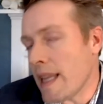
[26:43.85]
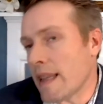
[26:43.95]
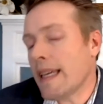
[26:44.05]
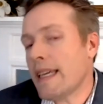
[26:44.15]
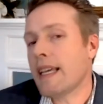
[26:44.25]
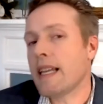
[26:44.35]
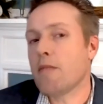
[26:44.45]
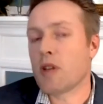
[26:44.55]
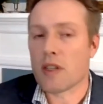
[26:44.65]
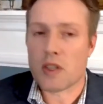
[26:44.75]
and linking
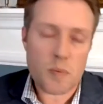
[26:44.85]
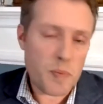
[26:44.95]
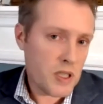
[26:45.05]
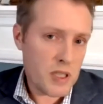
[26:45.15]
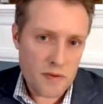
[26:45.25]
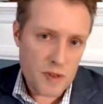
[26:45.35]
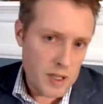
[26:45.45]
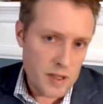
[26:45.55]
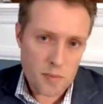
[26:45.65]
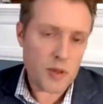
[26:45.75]
them to a
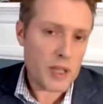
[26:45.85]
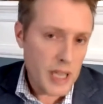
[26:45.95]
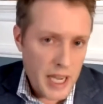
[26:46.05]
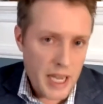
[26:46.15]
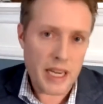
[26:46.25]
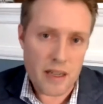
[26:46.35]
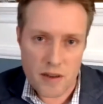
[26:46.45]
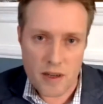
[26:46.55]
specific brigade,